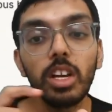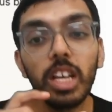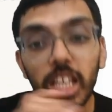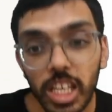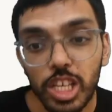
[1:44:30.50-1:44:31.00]

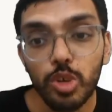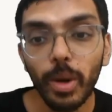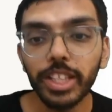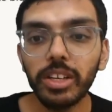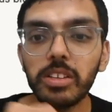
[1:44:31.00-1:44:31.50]
Each
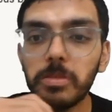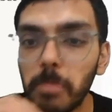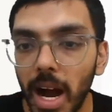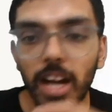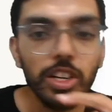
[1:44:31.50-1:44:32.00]
question is
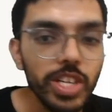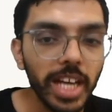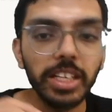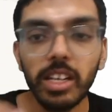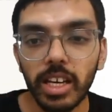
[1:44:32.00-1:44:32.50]
marked, checked
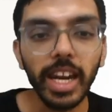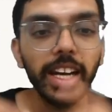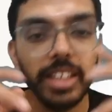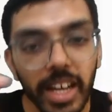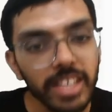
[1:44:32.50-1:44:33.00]
and
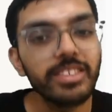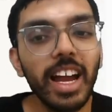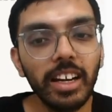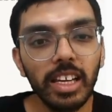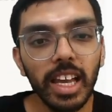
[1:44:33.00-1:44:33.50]
corrected
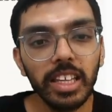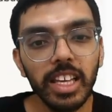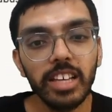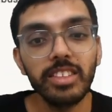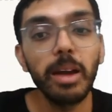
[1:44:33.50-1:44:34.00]
exactly like the
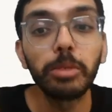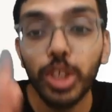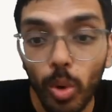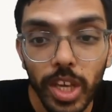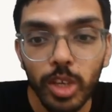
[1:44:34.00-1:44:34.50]
exam,
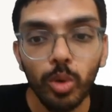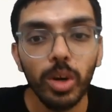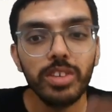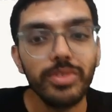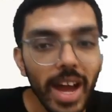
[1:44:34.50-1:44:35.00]
showing you what
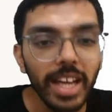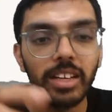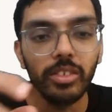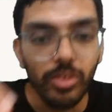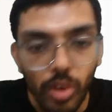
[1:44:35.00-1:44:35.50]
is right,
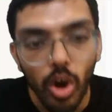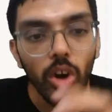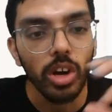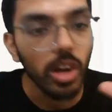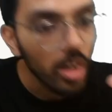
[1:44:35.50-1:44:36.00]

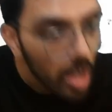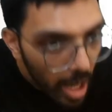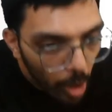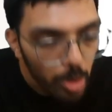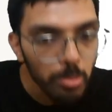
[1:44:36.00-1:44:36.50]
wrong,
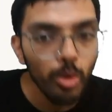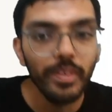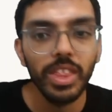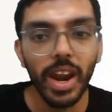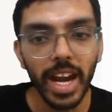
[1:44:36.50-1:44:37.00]
how to move
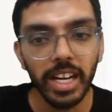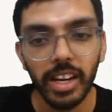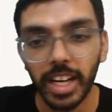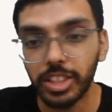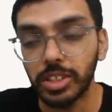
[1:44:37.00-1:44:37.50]
in the right
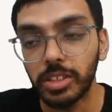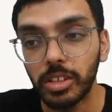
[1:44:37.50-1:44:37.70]
direction.